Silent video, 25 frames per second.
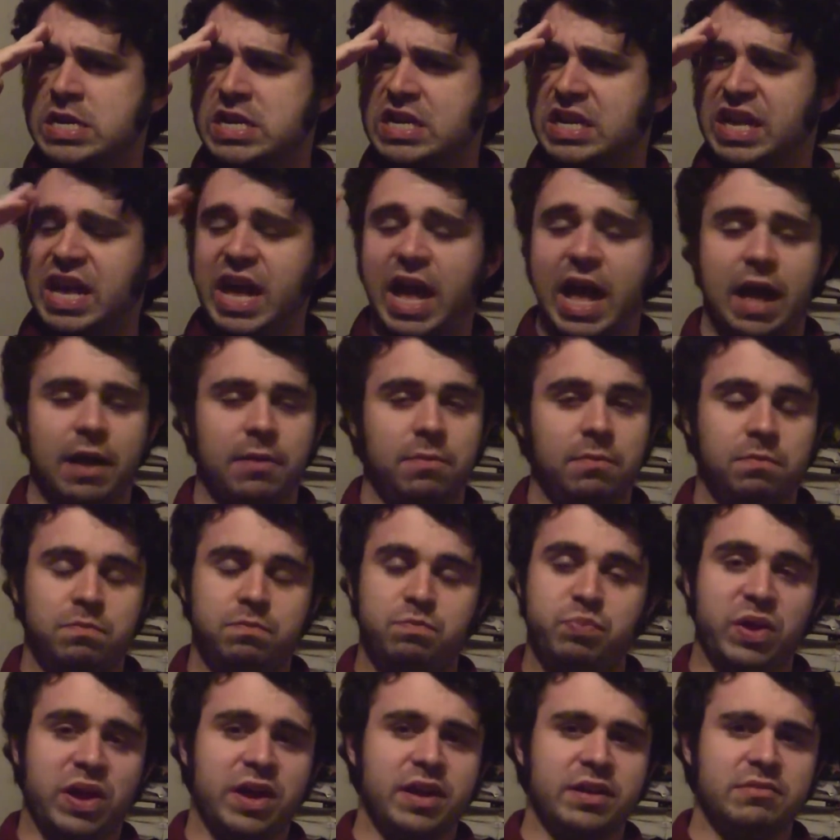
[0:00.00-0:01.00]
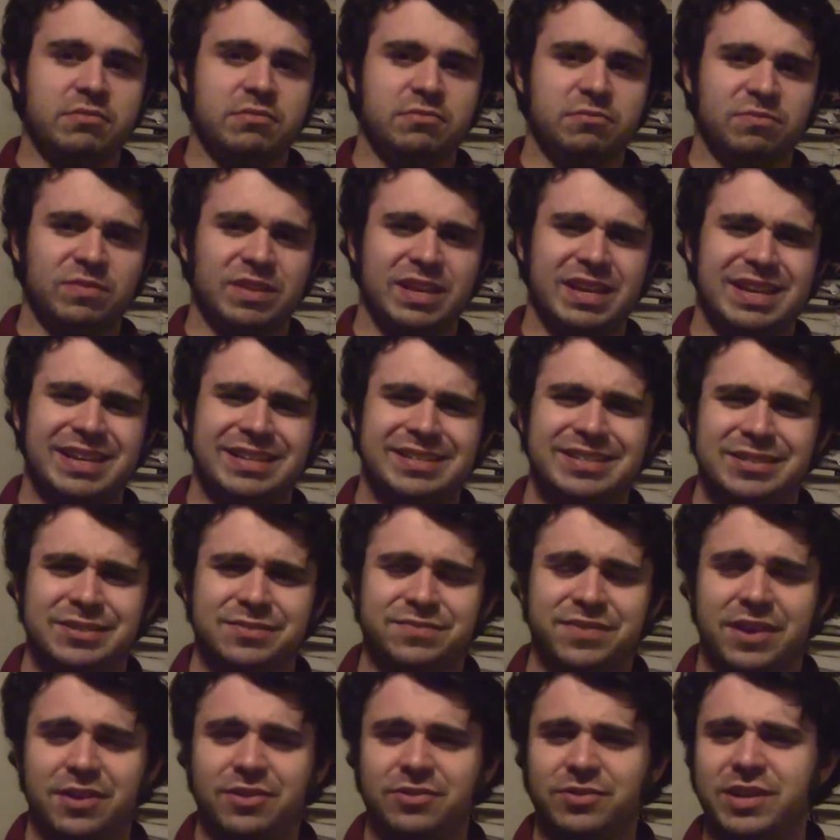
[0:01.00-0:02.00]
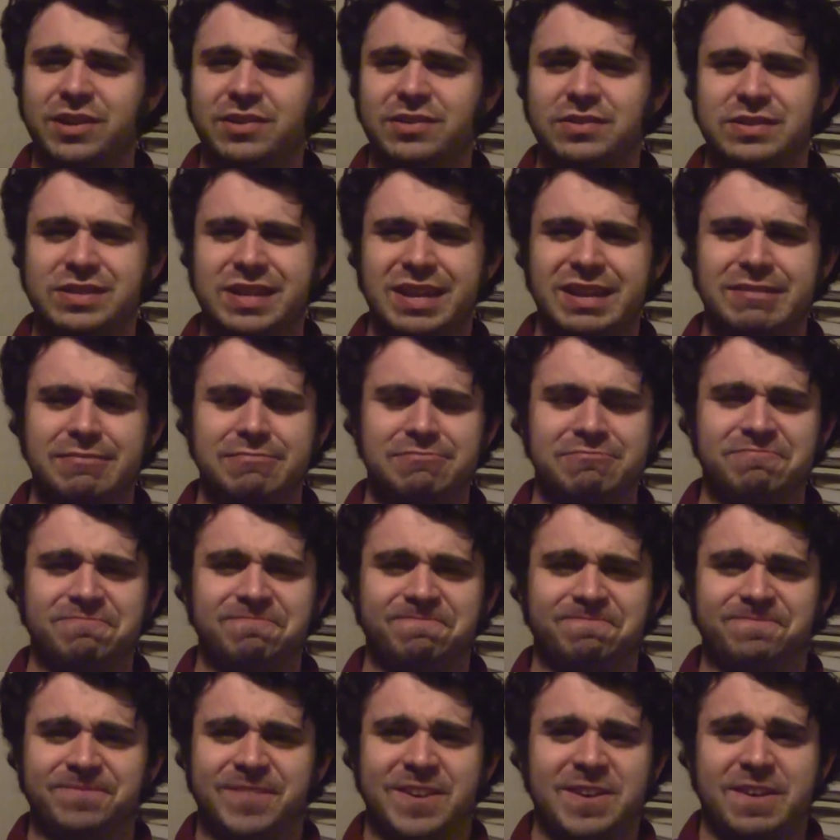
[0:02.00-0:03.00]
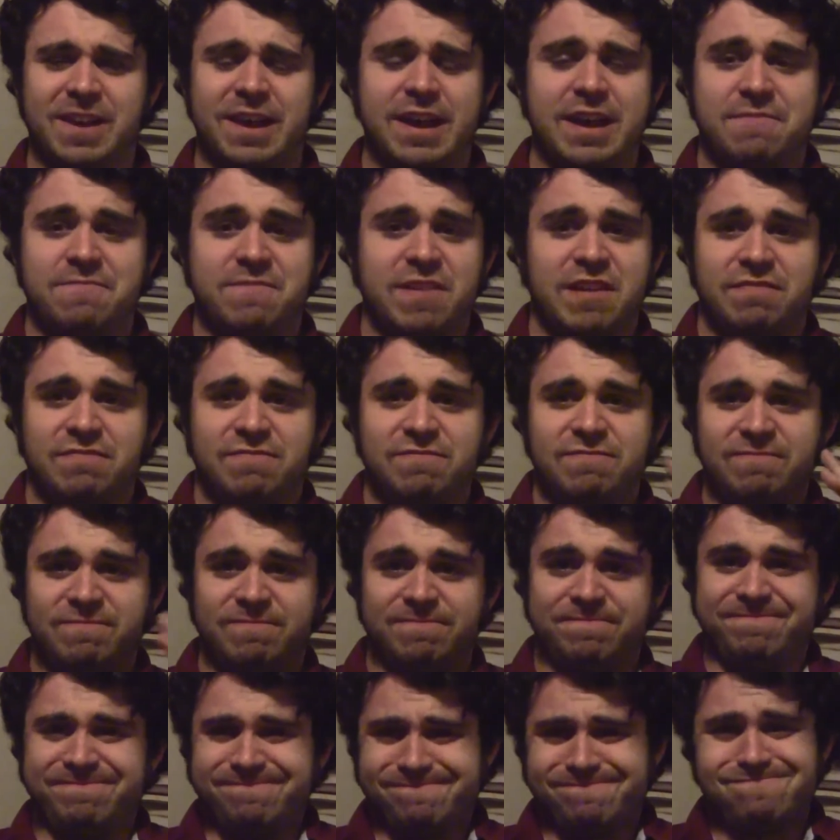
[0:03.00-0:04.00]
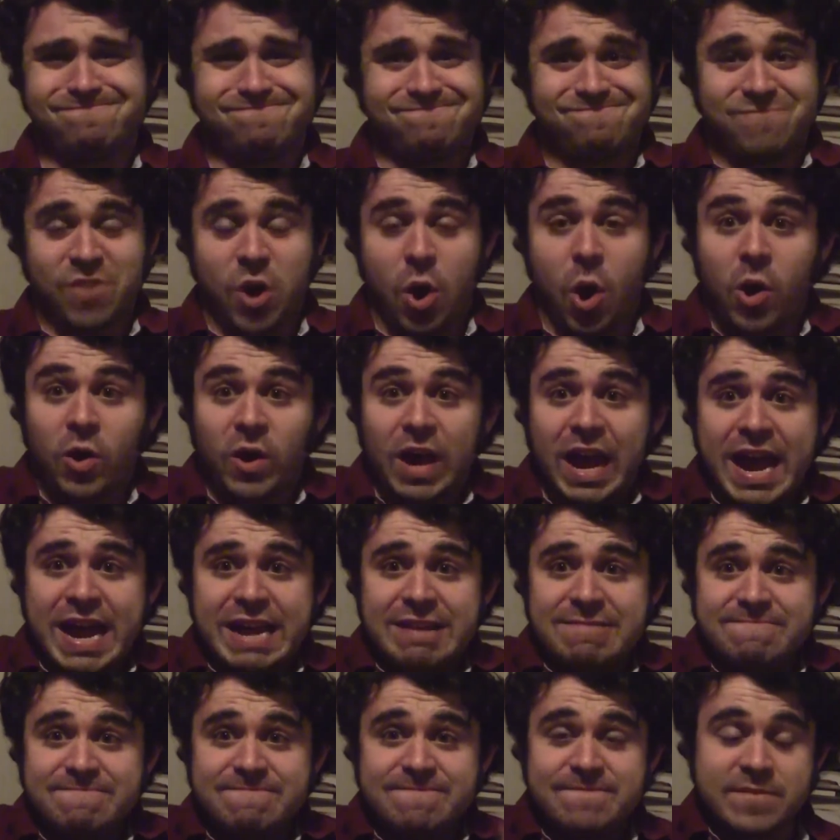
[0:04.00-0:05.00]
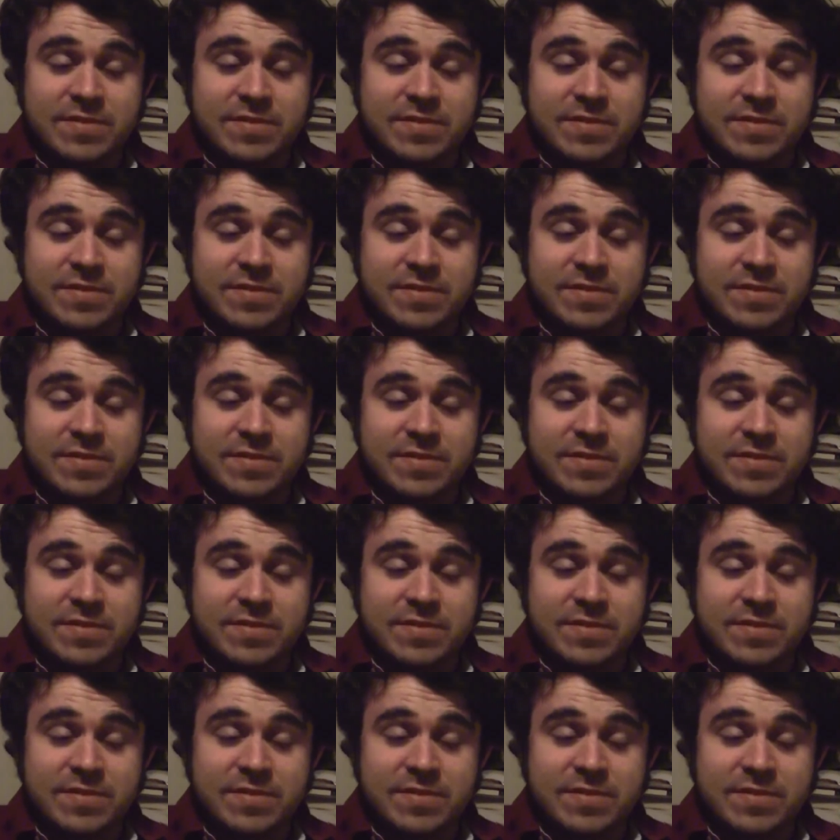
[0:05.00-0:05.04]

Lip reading: yeah, but it just felt weird. It was like, okay, alright.